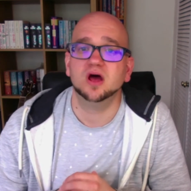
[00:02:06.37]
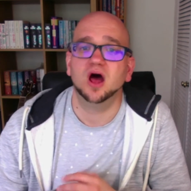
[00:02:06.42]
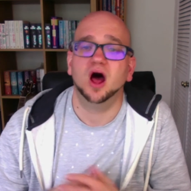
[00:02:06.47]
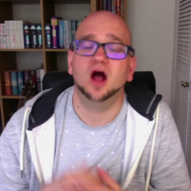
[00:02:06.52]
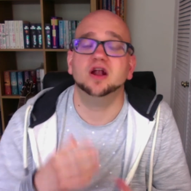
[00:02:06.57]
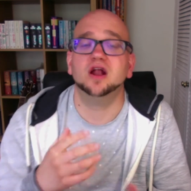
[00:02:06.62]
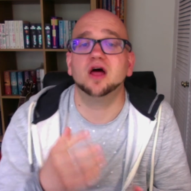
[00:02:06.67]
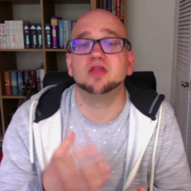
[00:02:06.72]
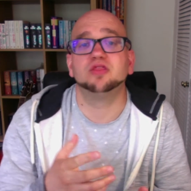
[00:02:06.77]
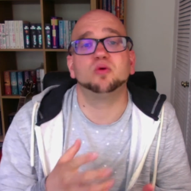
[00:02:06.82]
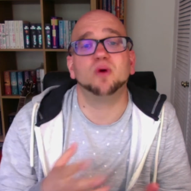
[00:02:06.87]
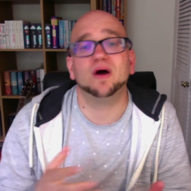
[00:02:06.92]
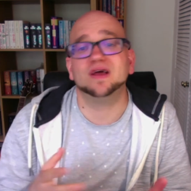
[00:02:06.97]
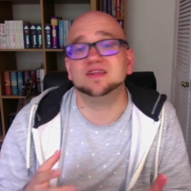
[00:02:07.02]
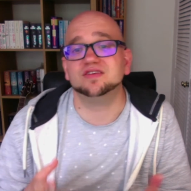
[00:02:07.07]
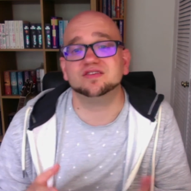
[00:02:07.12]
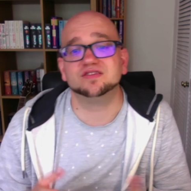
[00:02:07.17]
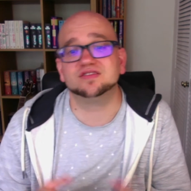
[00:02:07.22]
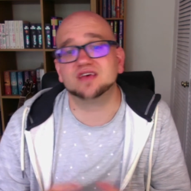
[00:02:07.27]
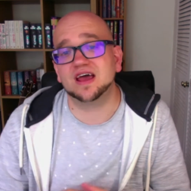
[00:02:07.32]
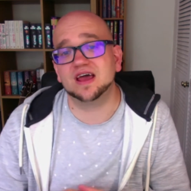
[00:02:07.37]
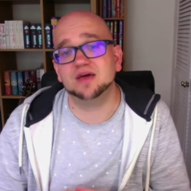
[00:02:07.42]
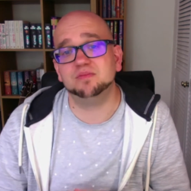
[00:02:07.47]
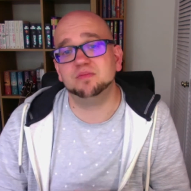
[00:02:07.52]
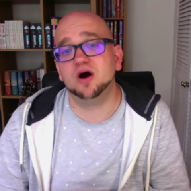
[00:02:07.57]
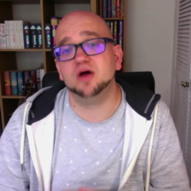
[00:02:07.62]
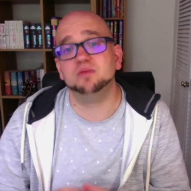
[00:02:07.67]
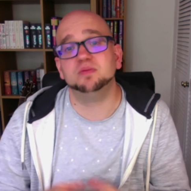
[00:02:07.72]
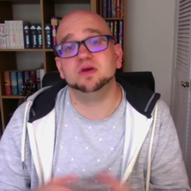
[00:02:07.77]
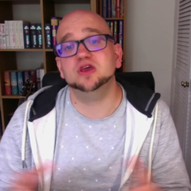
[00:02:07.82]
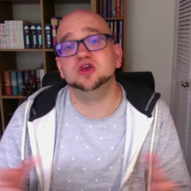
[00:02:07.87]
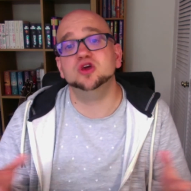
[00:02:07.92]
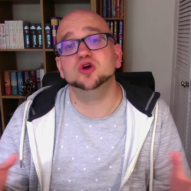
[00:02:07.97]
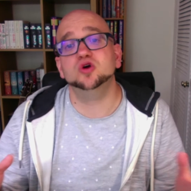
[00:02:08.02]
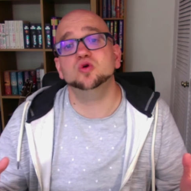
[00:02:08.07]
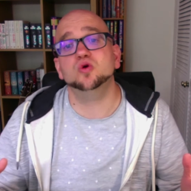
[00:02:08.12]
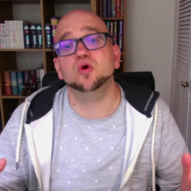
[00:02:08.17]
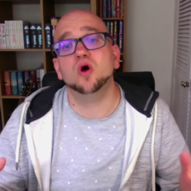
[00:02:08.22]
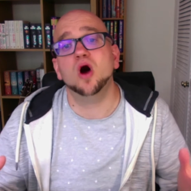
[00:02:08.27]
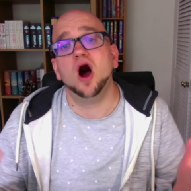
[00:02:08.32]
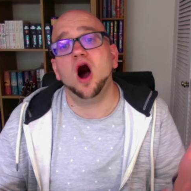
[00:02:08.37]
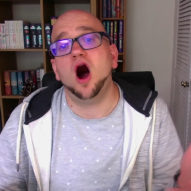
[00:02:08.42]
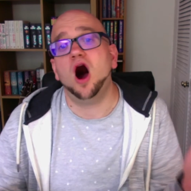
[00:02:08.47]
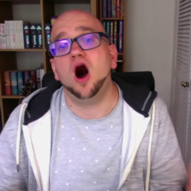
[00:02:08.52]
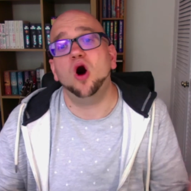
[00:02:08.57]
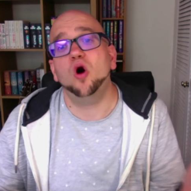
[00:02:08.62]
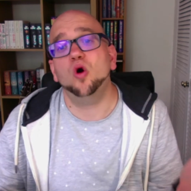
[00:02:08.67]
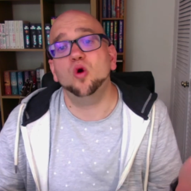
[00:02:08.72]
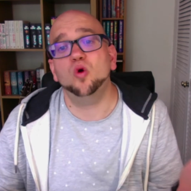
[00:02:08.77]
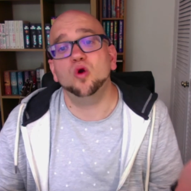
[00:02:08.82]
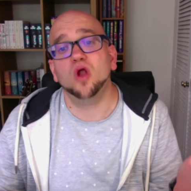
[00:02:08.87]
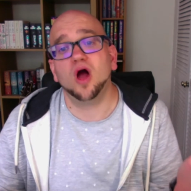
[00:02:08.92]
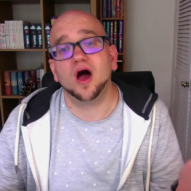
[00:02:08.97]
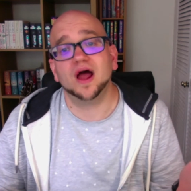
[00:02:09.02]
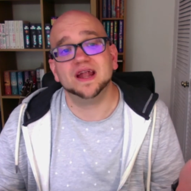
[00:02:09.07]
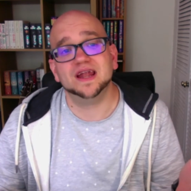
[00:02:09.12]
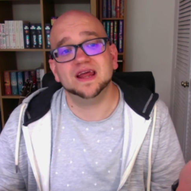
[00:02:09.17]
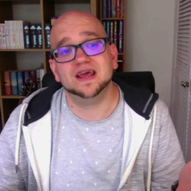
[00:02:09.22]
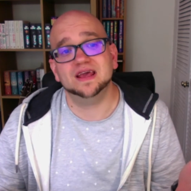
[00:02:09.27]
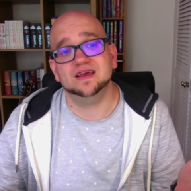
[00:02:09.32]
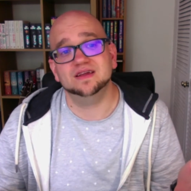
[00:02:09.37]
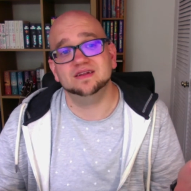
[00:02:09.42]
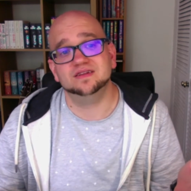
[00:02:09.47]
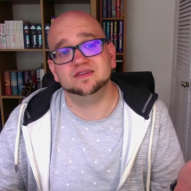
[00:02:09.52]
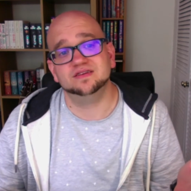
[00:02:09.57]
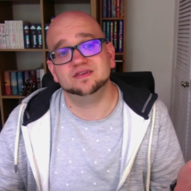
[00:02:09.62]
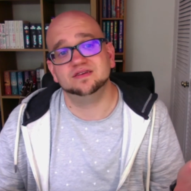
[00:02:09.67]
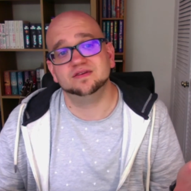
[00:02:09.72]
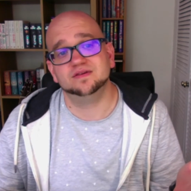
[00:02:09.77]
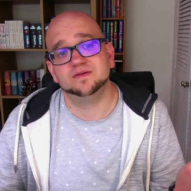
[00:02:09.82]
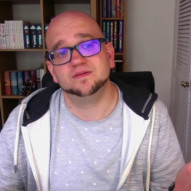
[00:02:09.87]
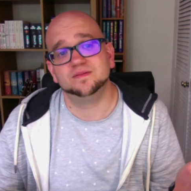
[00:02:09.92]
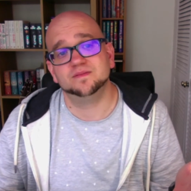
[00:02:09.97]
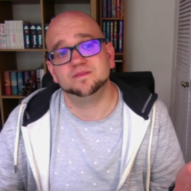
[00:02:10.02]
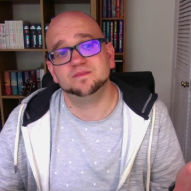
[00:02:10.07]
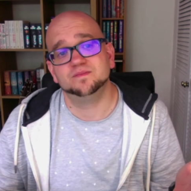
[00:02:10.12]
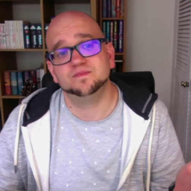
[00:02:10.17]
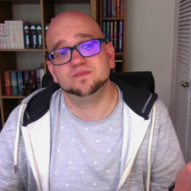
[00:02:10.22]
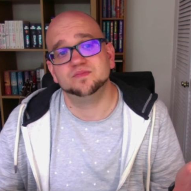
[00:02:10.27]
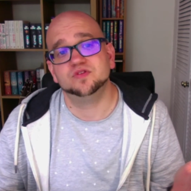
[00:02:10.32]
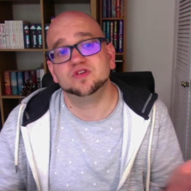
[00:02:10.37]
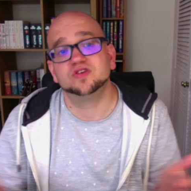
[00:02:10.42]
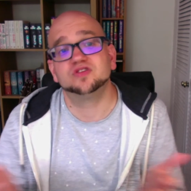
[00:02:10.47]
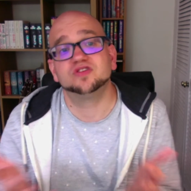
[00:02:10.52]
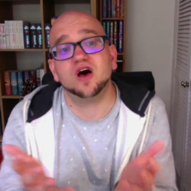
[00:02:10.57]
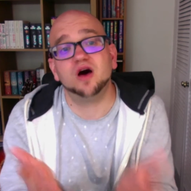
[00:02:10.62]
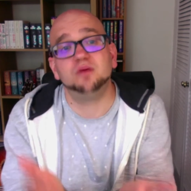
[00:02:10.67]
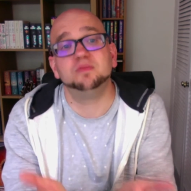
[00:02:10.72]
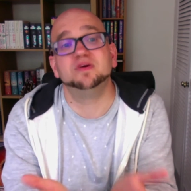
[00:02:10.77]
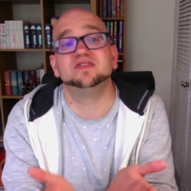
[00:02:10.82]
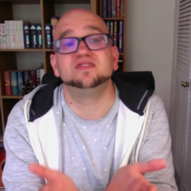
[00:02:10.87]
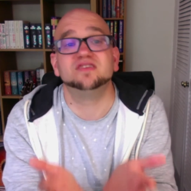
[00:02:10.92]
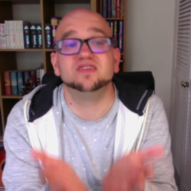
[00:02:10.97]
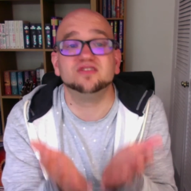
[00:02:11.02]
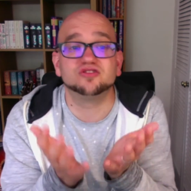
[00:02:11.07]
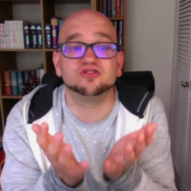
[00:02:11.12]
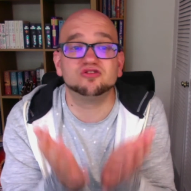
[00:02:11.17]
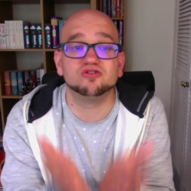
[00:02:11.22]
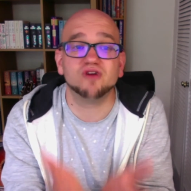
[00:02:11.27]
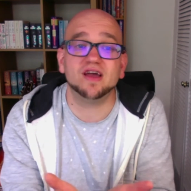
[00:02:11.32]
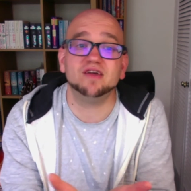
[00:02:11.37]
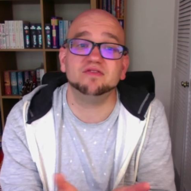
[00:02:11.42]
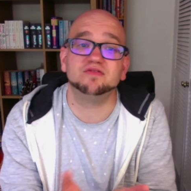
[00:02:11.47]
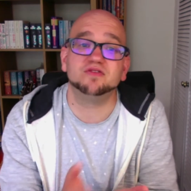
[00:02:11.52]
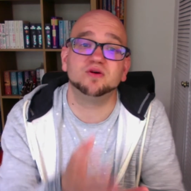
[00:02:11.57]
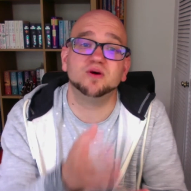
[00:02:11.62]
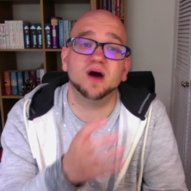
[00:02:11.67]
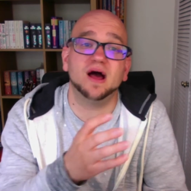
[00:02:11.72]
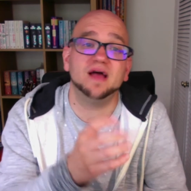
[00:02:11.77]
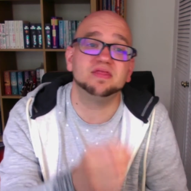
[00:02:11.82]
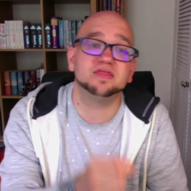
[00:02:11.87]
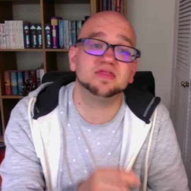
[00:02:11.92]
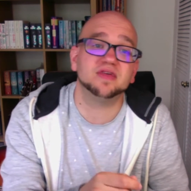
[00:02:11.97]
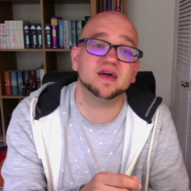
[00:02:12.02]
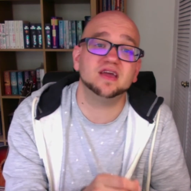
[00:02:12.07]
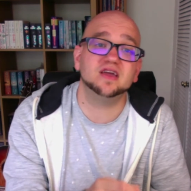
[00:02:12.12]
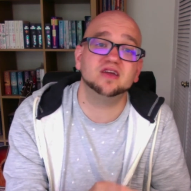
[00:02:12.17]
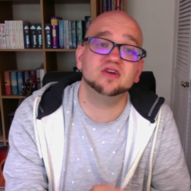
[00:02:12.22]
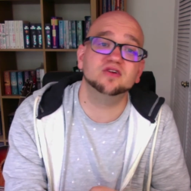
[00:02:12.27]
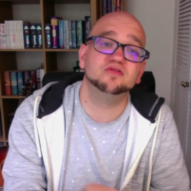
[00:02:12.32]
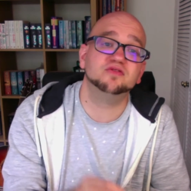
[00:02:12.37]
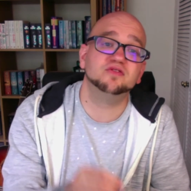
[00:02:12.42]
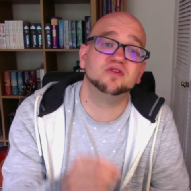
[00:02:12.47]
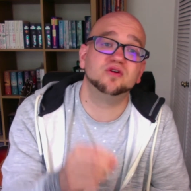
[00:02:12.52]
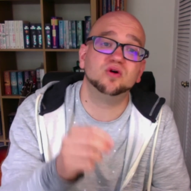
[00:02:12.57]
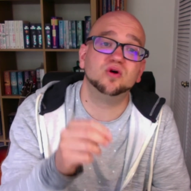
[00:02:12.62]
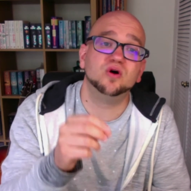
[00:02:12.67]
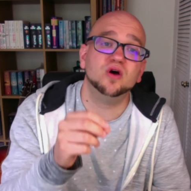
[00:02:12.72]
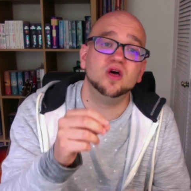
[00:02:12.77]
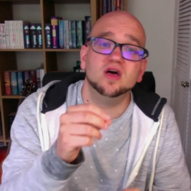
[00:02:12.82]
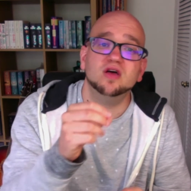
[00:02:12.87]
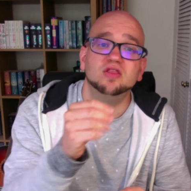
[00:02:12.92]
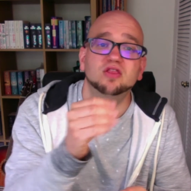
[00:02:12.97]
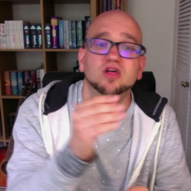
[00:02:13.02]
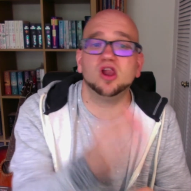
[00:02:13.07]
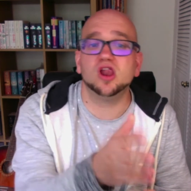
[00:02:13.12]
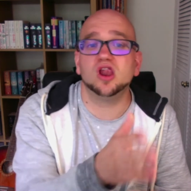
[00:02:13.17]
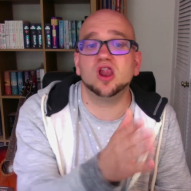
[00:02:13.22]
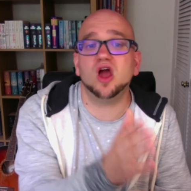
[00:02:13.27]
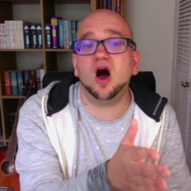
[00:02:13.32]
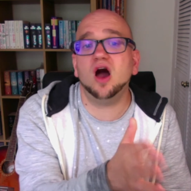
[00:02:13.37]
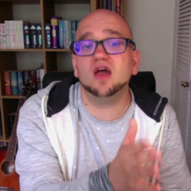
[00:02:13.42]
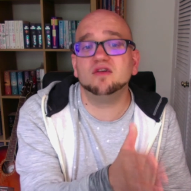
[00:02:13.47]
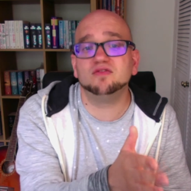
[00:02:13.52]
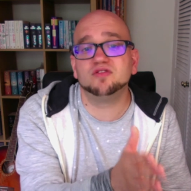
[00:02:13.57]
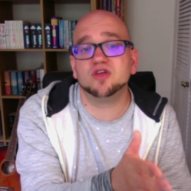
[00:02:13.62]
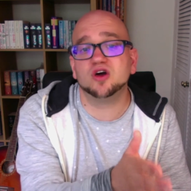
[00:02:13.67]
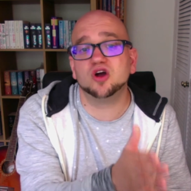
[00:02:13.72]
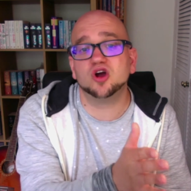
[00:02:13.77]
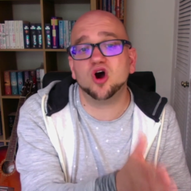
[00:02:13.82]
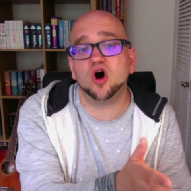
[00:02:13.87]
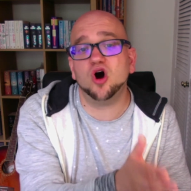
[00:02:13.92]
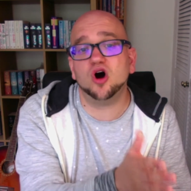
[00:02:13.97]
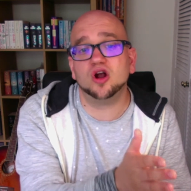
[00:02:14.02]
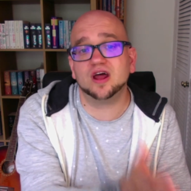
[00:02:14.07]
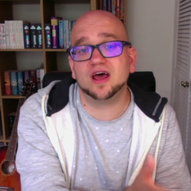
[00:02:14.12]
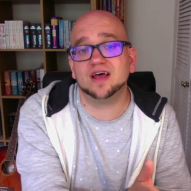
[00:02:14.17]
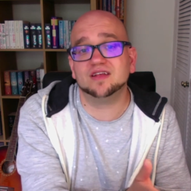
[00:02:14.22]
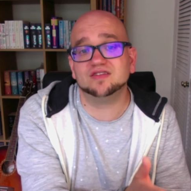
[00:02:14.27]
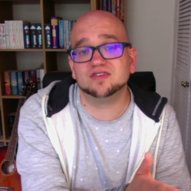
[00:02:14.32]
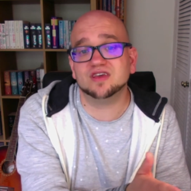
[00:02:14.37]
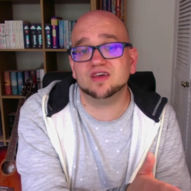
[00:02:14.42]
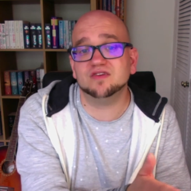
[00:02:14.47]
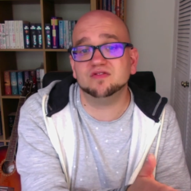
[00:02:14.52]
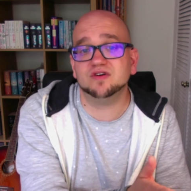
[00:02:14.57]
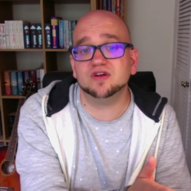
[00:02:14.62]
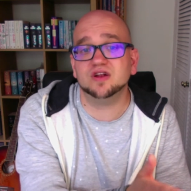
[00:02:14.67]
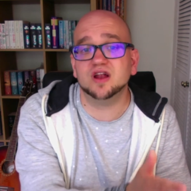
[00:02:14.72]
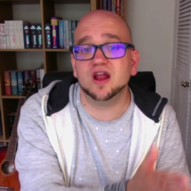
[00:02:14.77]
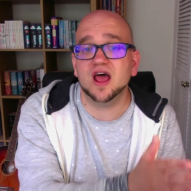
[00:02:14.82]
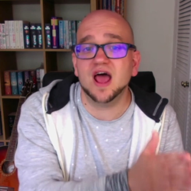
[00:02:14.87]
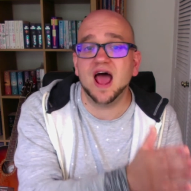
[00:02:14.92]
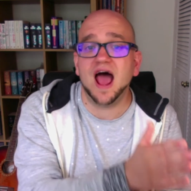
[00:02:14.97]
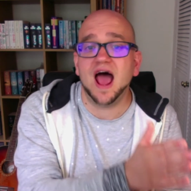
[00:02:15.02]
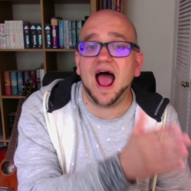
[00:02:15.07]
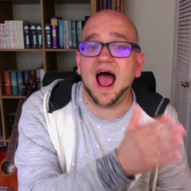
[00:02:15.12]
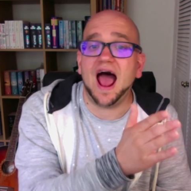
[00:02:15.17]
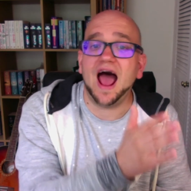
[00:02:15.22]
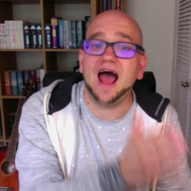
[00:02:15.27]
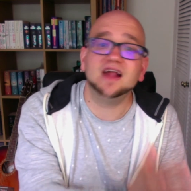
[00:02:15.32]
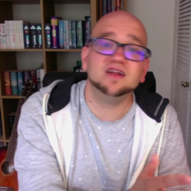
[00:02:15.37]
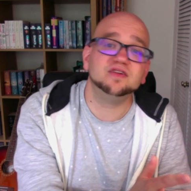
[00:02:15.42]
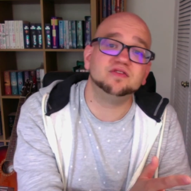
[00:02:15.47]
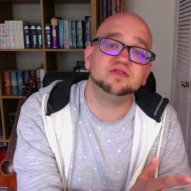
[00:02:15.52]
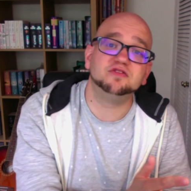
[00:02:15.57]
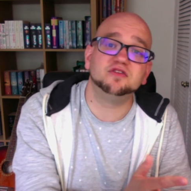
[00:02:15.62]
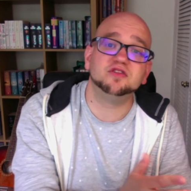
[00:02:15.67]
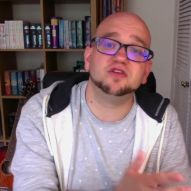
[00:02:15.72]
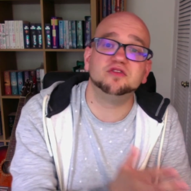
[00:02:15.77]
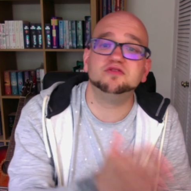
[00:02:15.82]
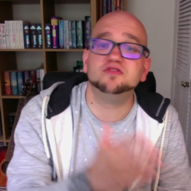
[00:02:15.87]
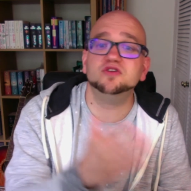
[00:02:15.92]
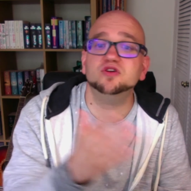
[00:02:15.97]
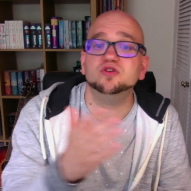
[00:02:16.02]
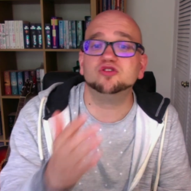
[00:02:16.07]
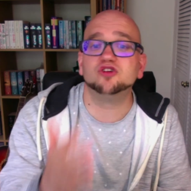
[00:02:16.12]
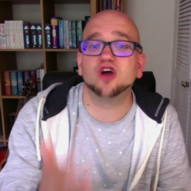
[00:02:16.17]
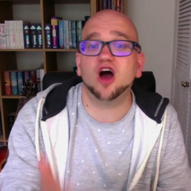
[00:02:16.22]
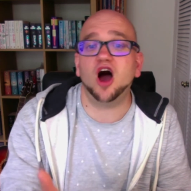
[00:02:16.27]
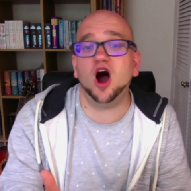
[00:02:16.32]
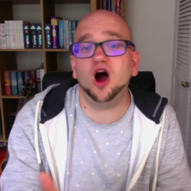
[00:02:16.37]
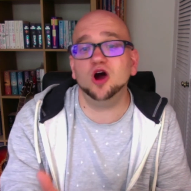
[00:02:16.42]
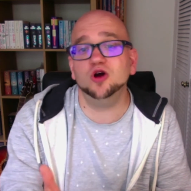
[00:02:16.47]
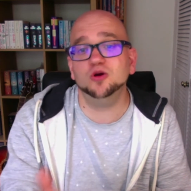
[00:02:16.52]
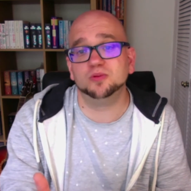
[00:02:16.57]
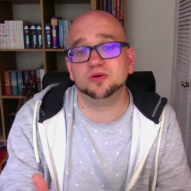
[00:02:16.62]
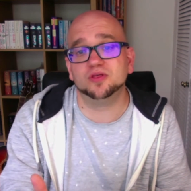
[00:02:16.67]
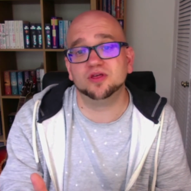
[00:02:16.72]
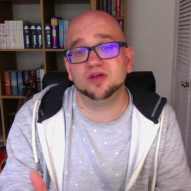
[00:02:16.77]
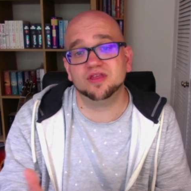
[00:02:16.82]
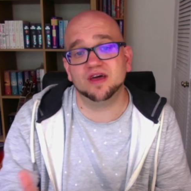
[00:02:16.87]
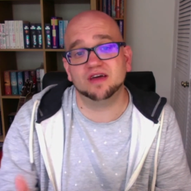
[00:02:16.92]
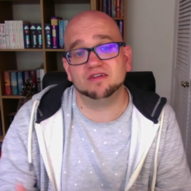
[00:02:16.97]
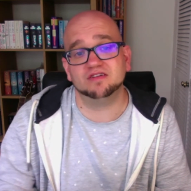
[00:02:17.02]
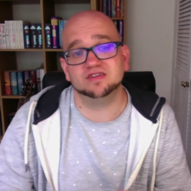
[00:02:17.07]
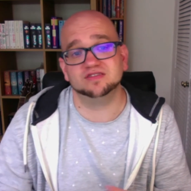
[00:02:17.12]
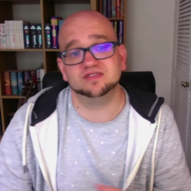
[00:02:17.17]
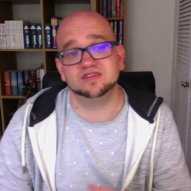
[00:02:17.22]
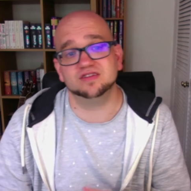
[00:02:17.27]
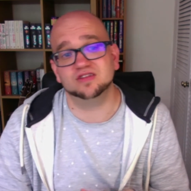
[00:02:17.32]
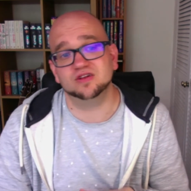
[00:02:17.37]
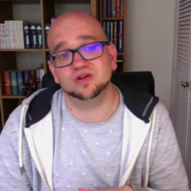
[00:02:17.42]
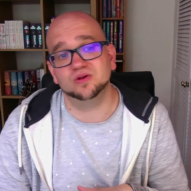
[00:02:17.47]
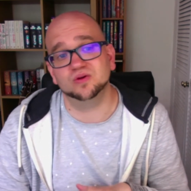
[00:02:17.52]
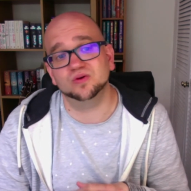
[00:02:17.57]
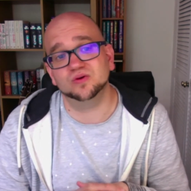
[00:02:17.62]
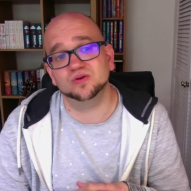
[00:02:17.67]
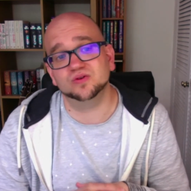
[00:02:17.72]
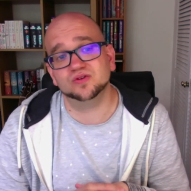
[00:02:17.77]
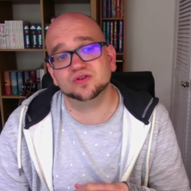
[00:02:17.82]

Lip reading: Another way to say it might be, you are all I need. The psalmist is grateful and thank you for the life that God has given and for the future hope that there is in the Lord.